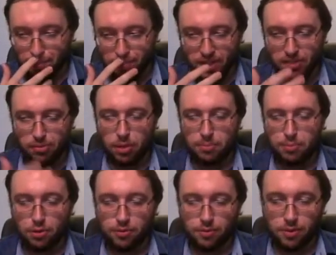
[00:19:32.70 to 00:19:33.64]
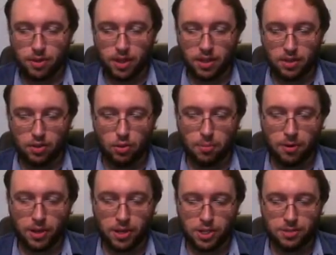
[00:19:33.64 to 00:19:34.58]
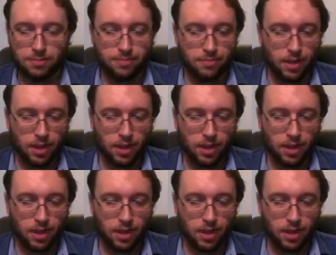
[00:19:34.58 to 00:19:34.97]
This will improve cooperation.